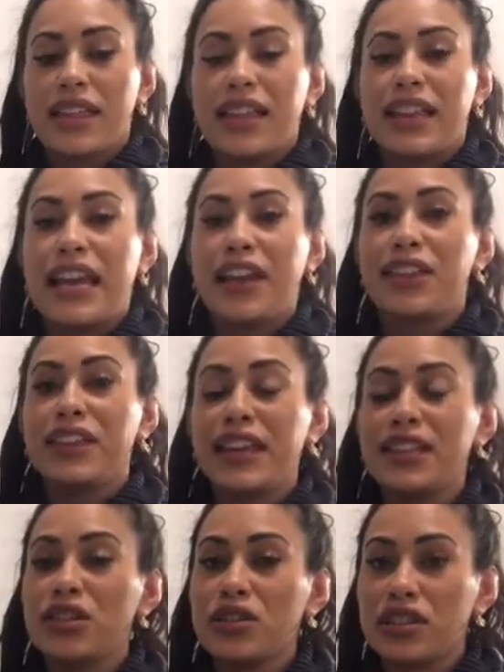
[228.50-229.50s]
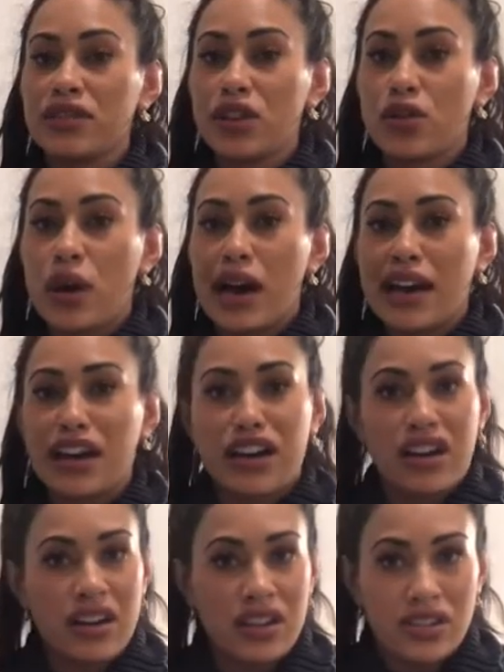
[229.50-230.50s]
Now, these usually require
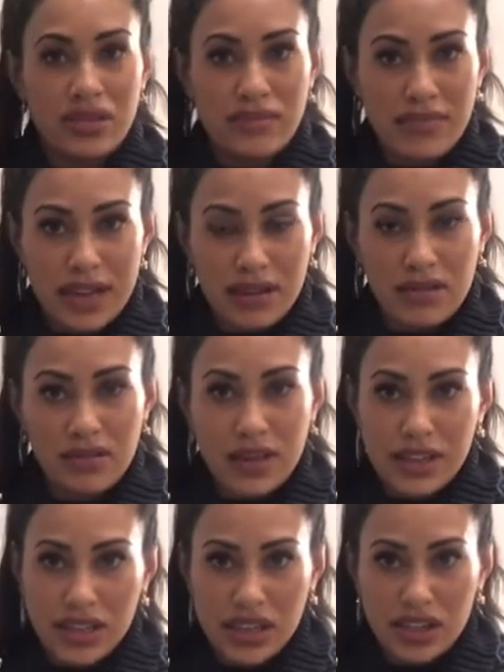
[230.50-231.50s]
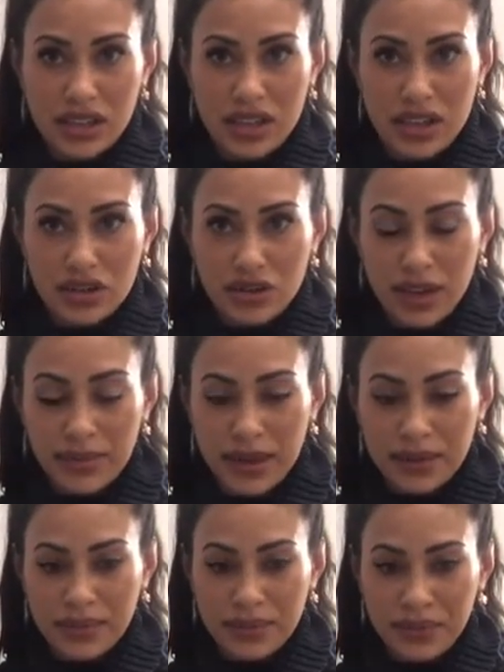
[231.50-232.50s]
urgent medical attention and
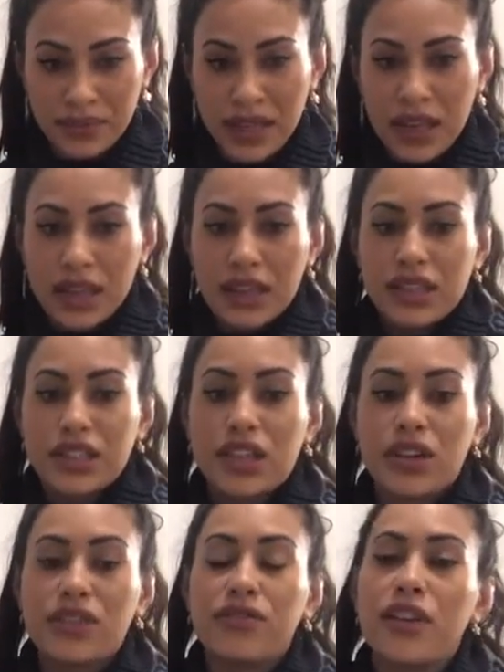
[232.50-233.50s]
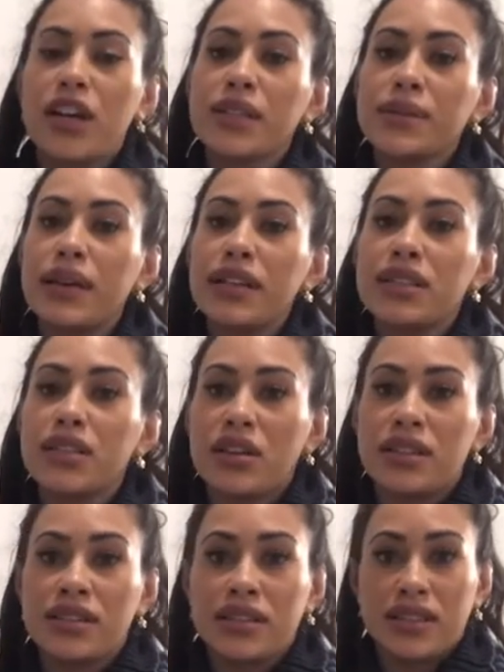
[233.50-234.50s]
treatment. So the first one is known
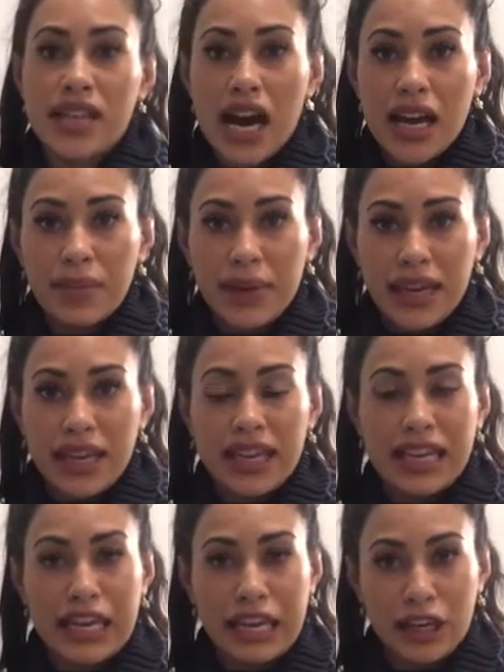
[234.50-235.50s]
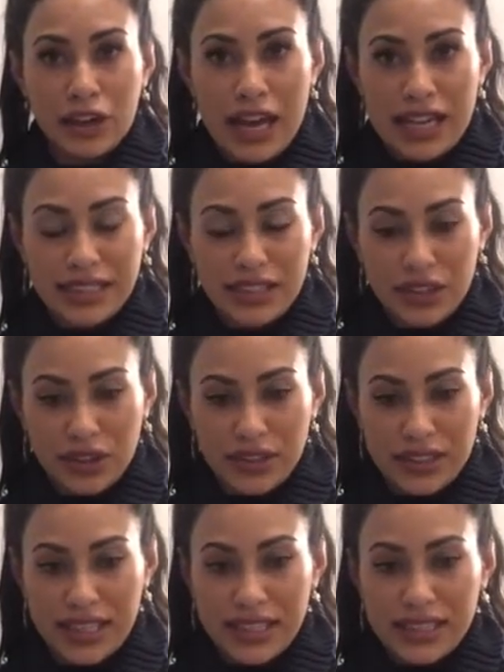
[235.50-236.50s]
as diabetic
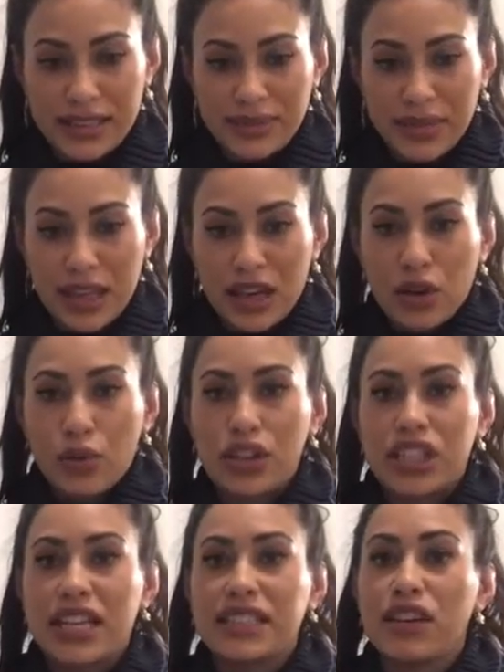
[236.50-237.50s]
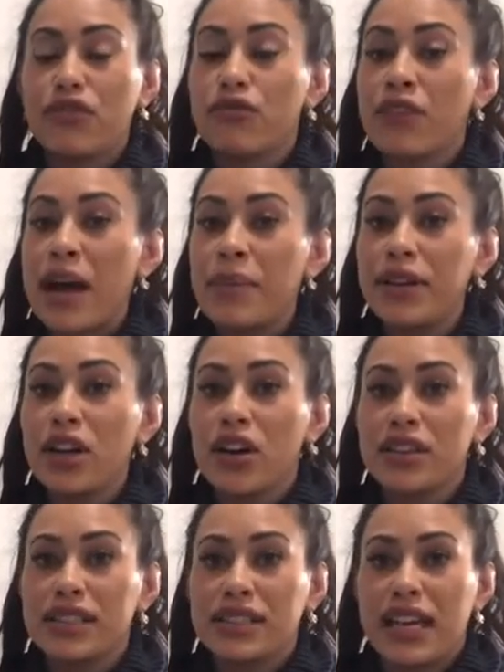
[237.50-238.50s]
ketoacidosis, which has a rapid
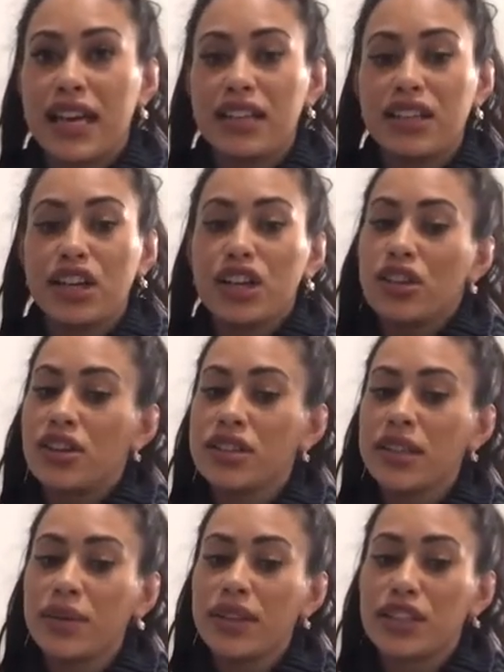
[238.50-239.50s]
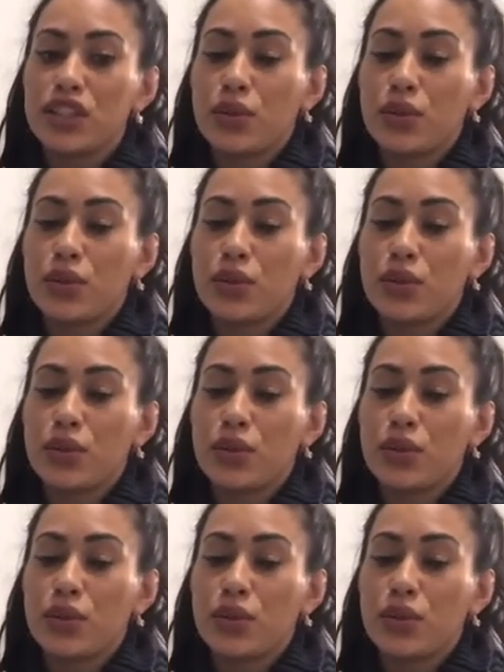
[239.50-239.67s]
onset, usually within